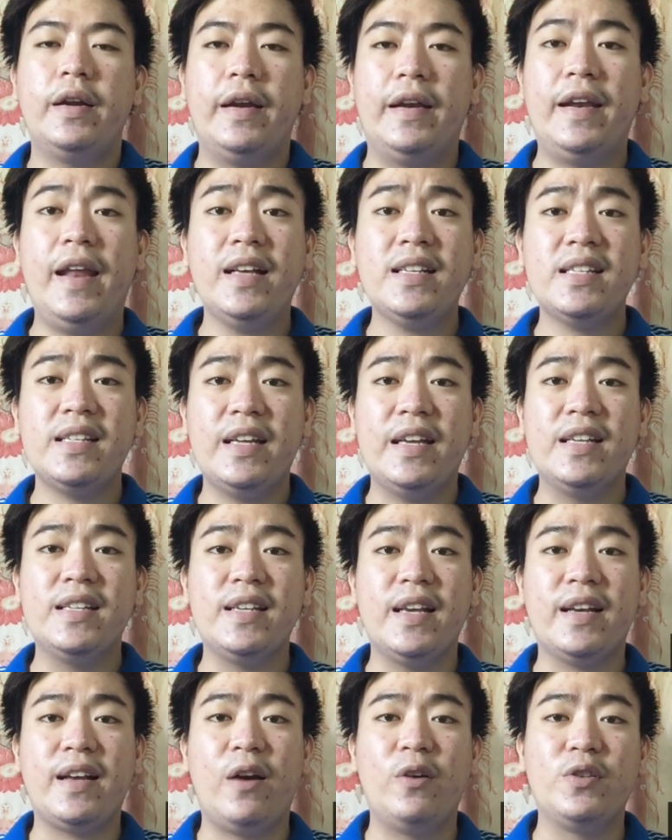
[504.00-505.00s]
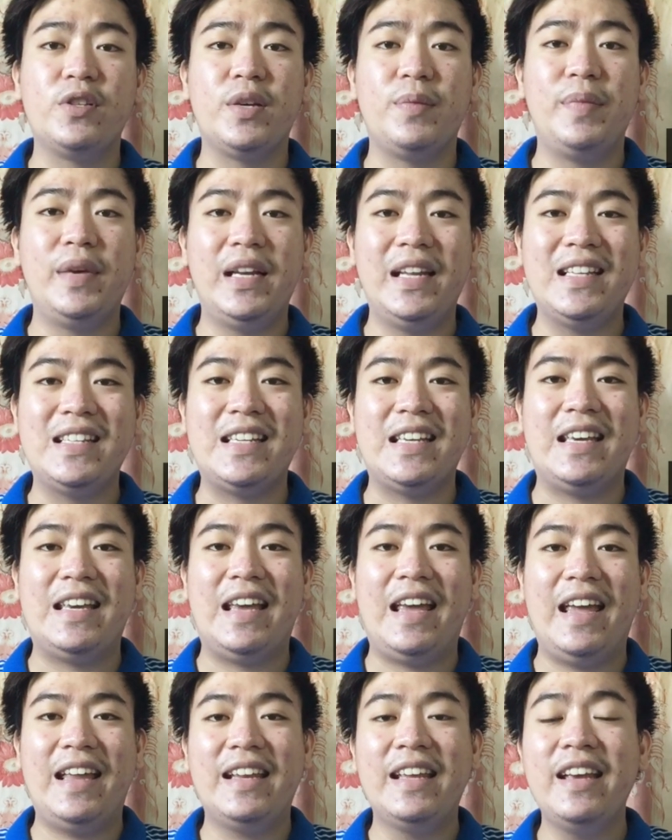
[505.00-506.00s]
Next is
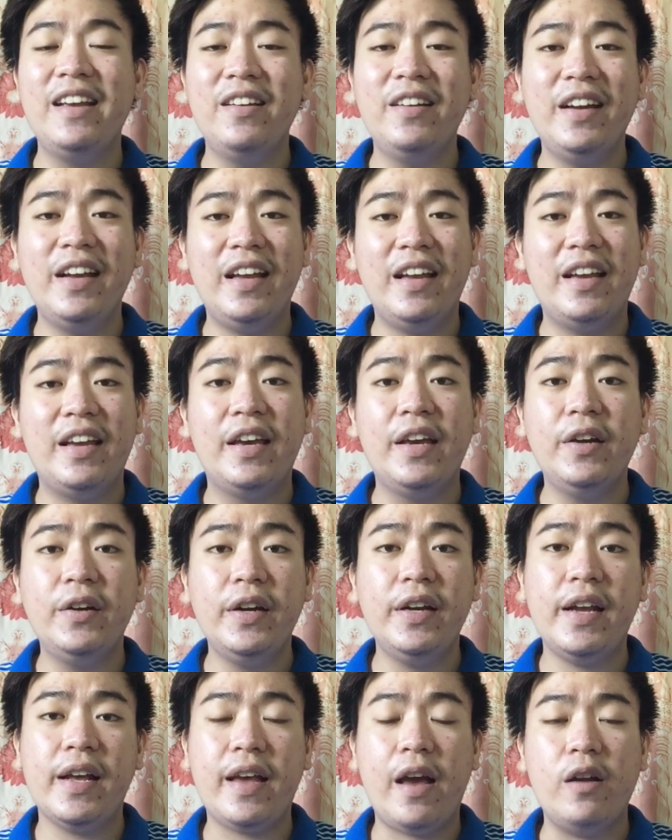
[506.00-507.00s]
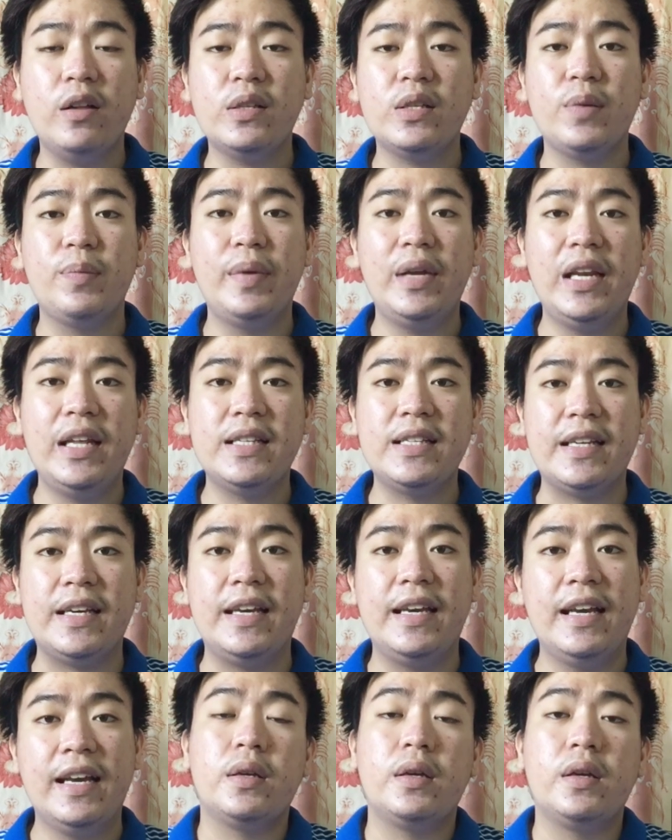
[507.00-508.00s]
accountability. And here in
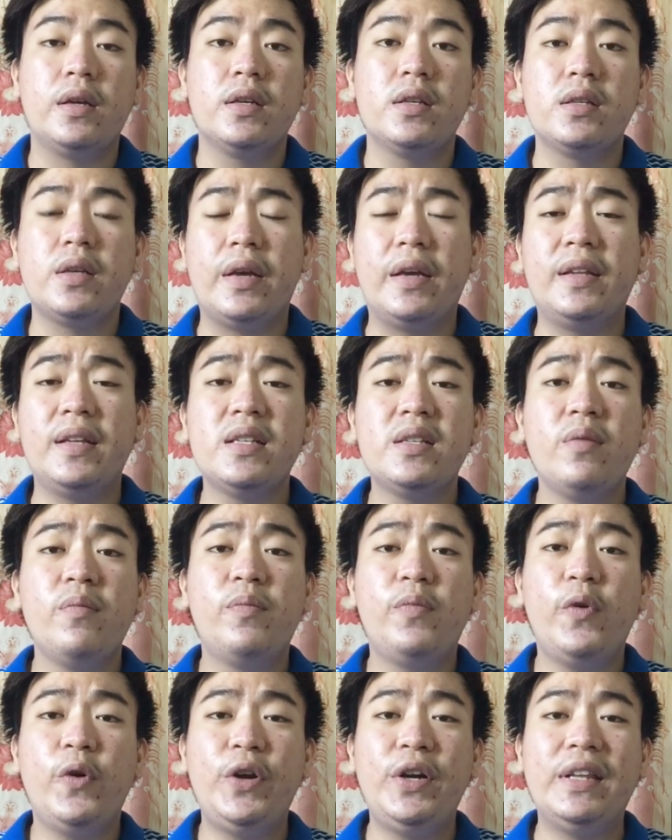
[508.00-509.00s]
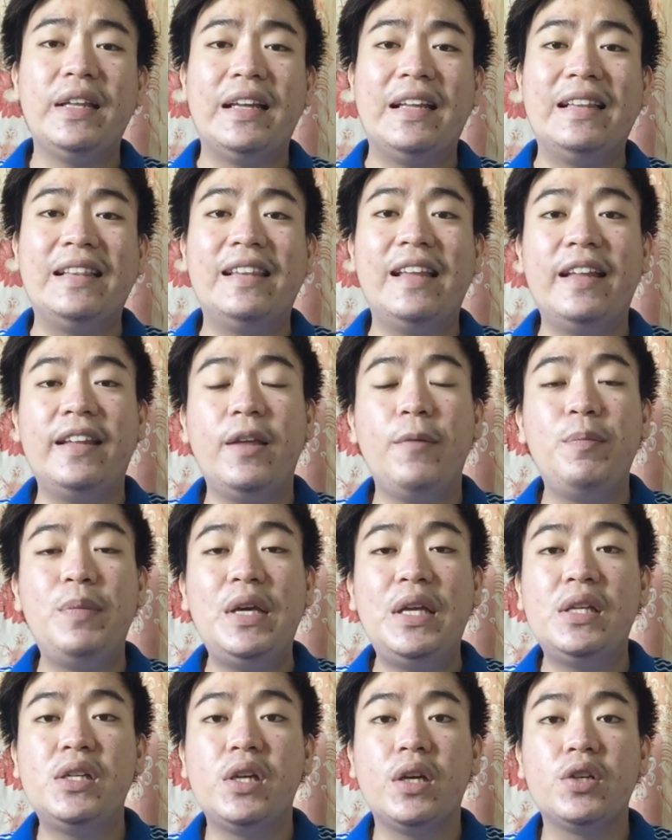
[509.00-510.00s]
accountability, it is important that the
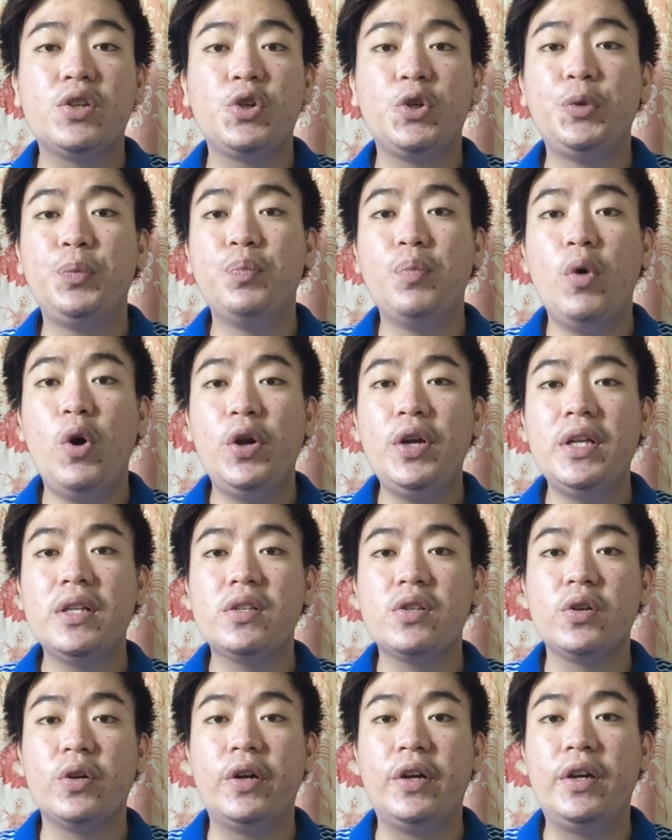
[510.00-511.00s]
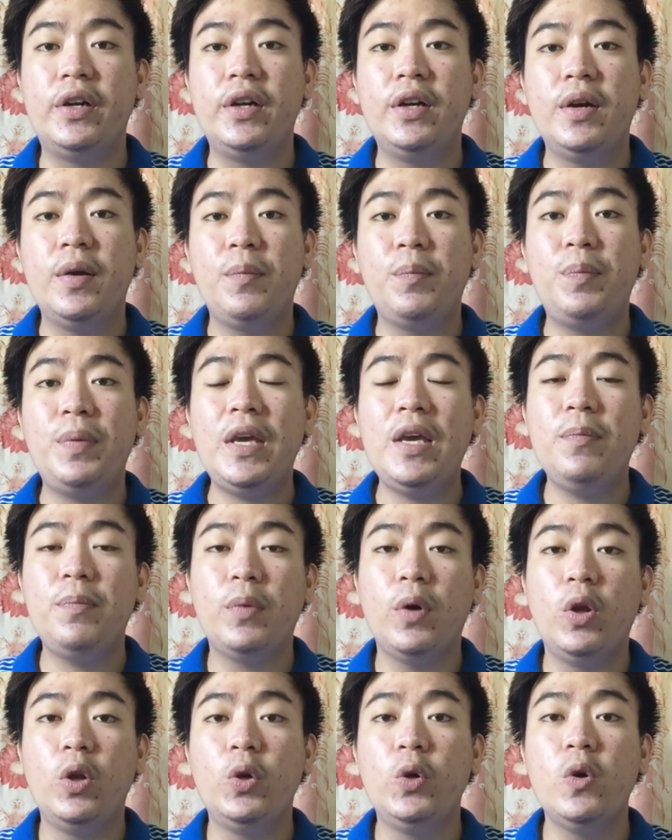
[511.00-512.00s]
media should monitor
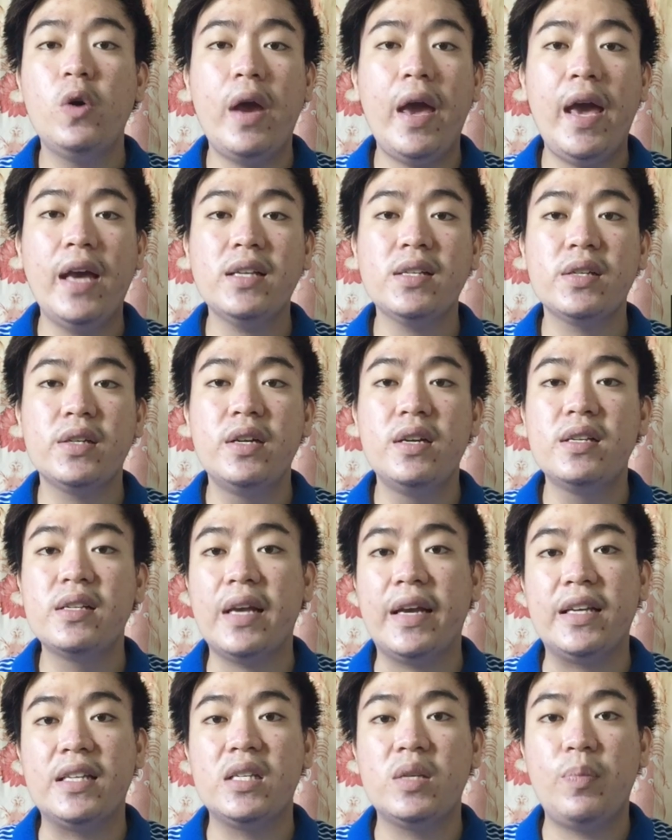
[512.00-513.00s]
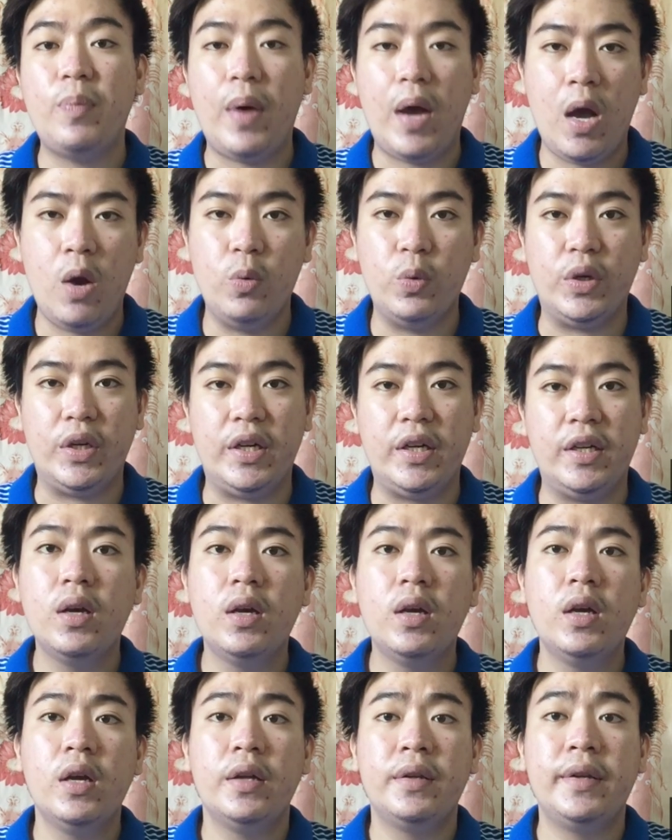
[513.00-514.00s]
people who exercise power.
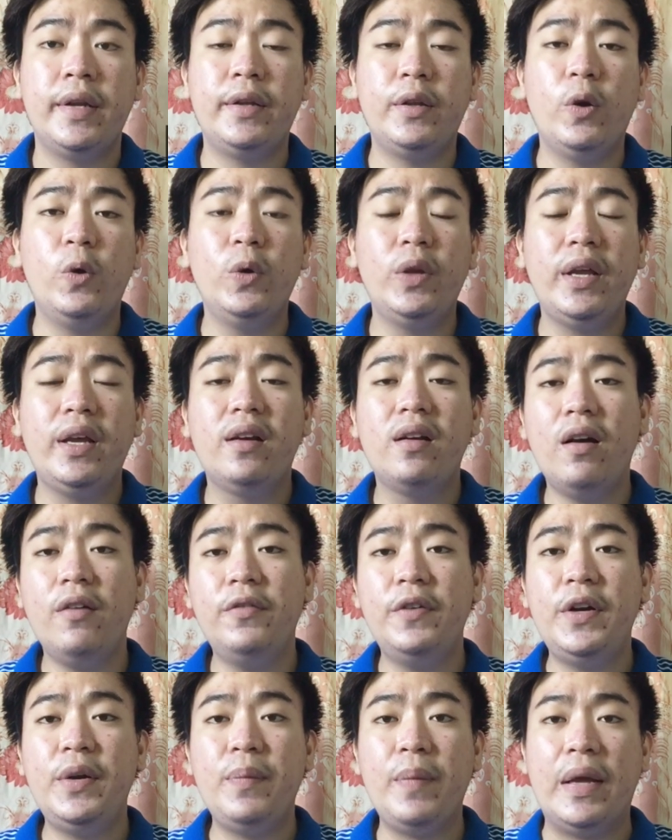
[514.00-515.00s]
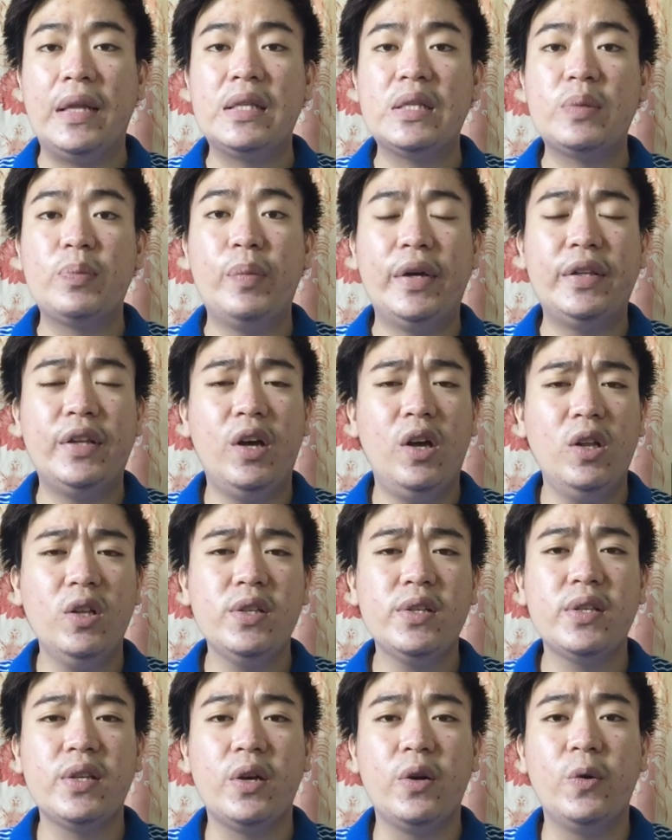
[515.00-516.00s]
Not only governments, but
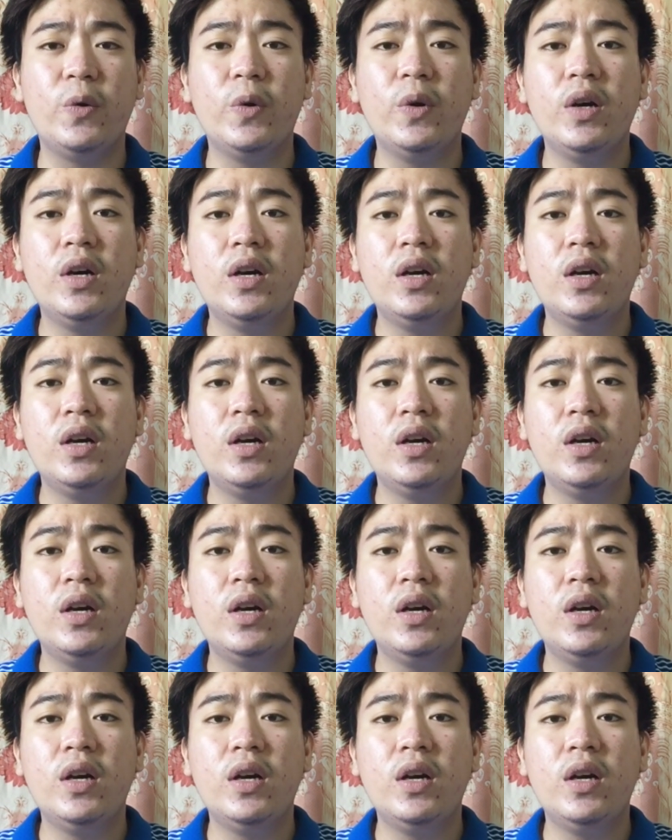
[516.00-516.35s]
also